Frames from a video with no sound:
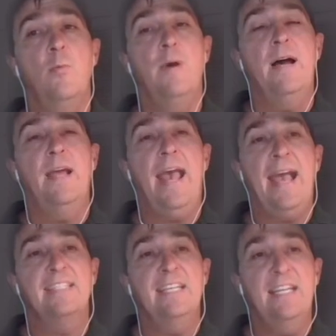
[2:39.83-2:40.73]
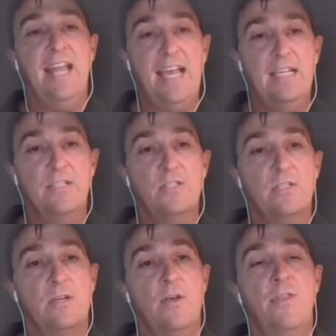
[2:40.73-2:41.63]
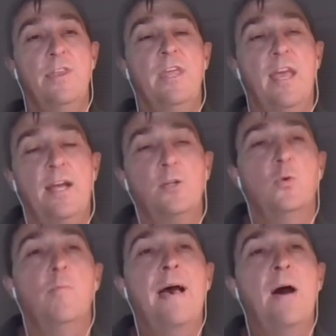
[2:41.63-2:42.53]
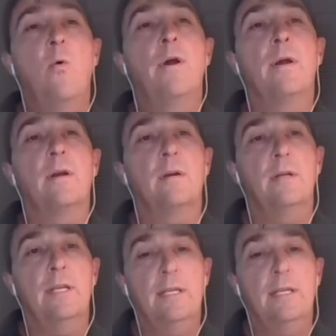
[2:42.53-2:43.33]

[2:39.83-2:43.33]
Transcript: by acting in haste than the actual malware